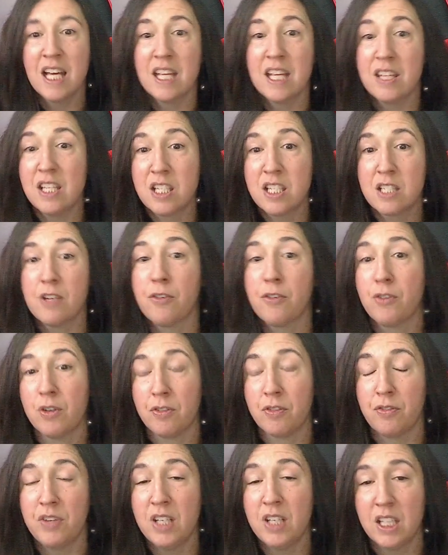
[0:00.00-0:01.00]
these
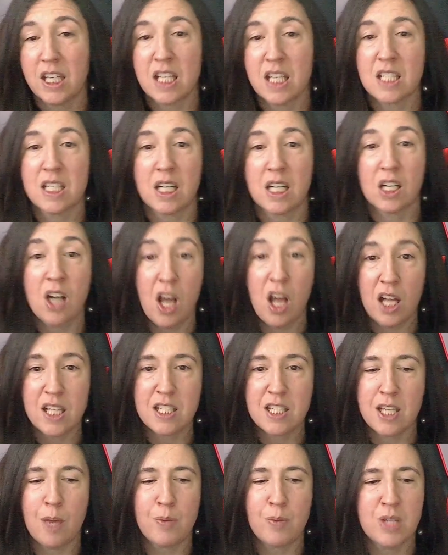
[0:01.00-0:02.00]
different feelings and
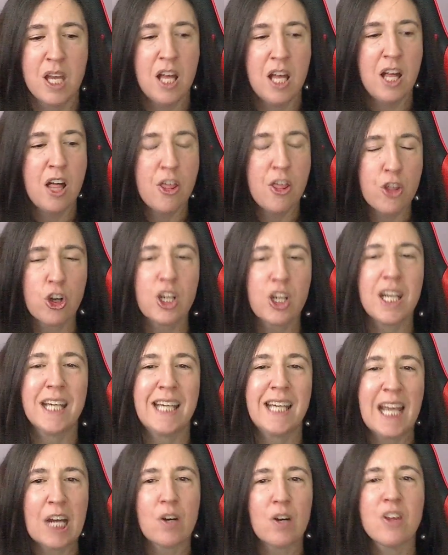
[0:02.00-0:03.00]
concepts, they're going
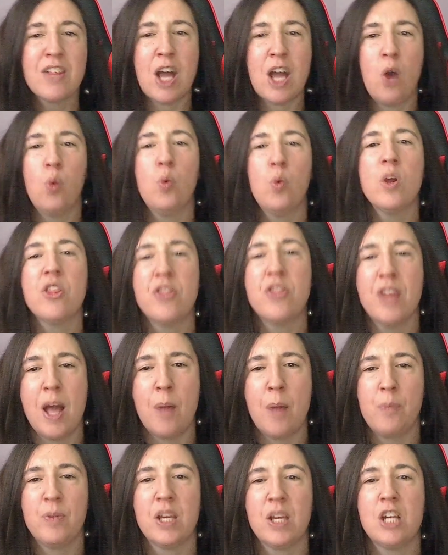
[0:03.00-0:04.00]
to carry that with
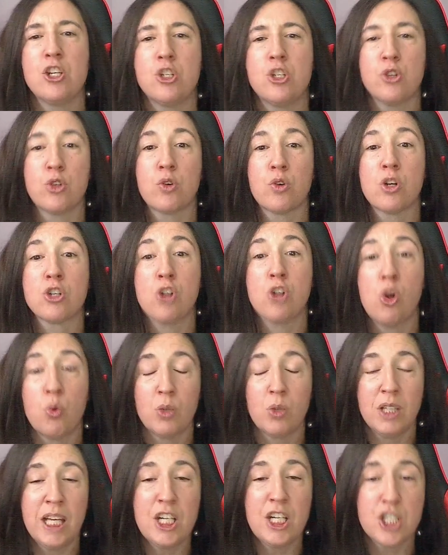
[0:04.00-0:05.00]
them into their adult
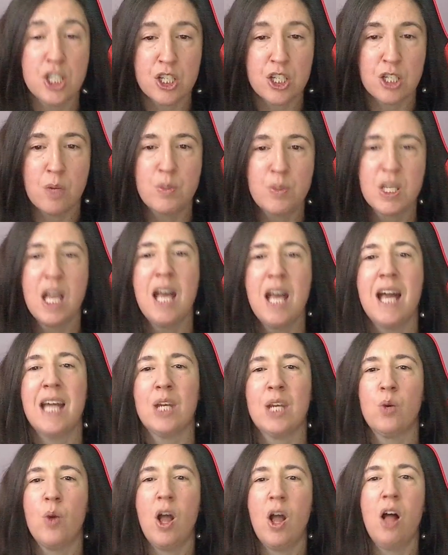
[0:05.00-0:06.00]
relationships
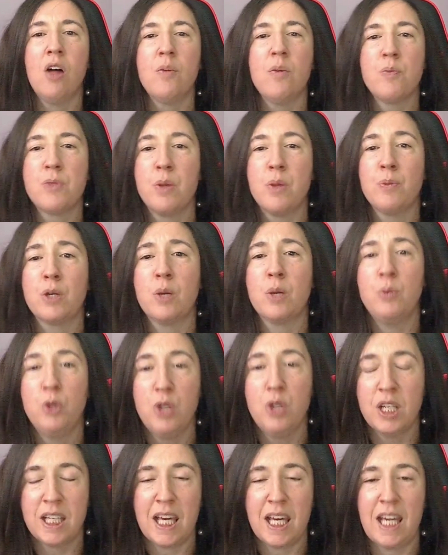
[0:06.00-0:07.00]
and it will help them
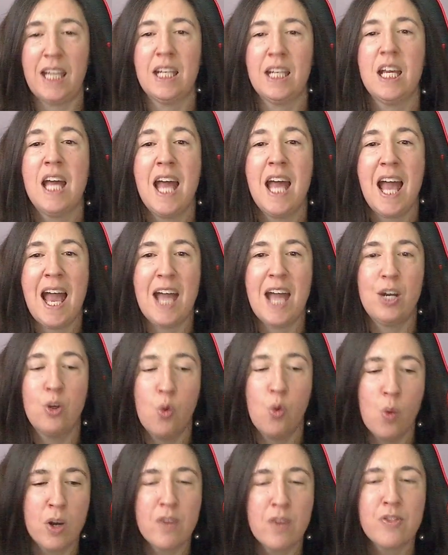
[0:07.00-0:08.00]
communicate.
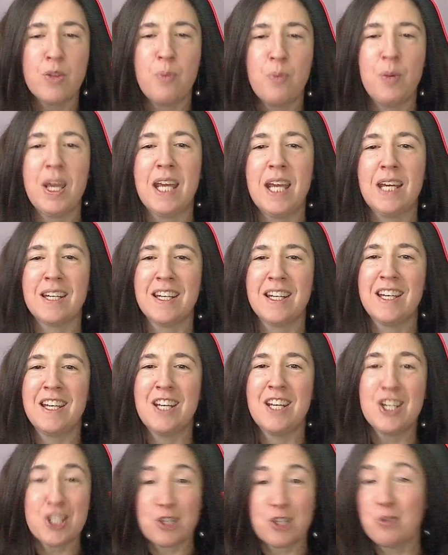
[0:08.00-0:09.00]
And one of the main
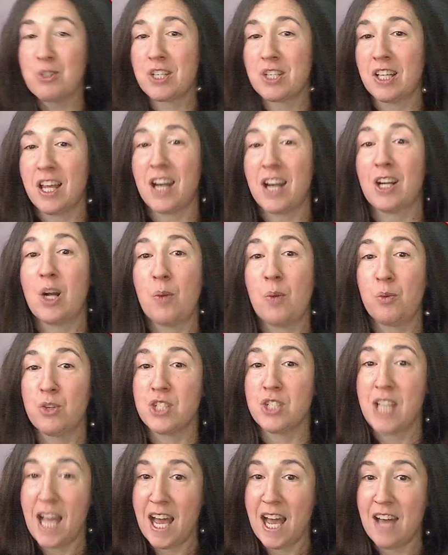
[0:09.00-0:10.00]
issues a lot of
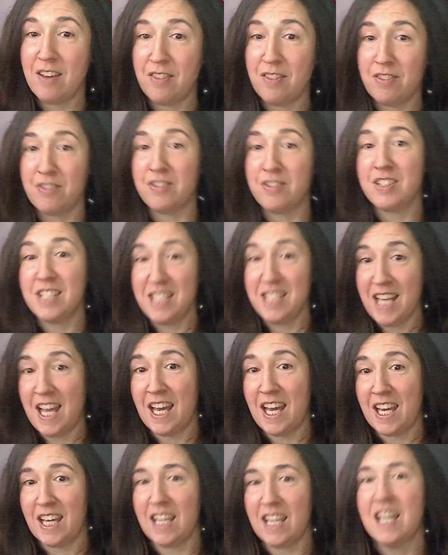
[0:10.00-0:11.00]
couples have
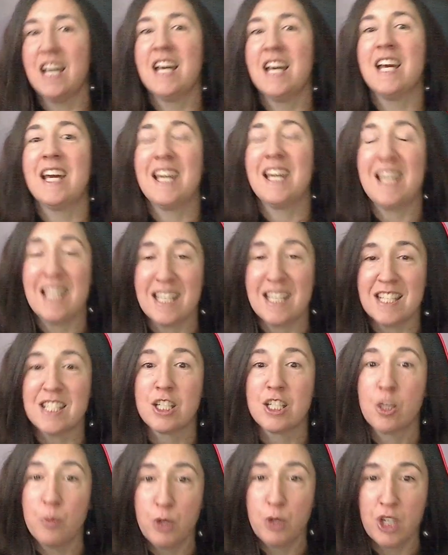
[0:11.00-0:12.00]
today
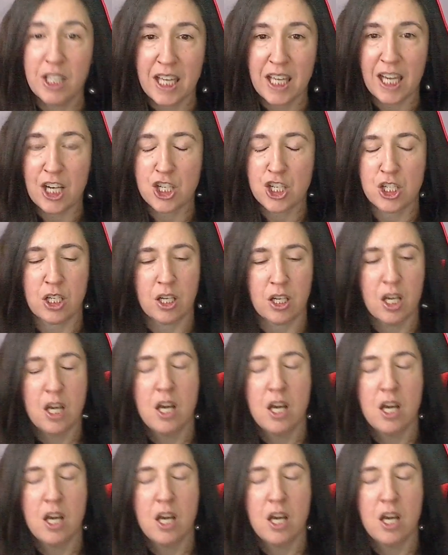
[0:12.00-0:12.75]
is communication.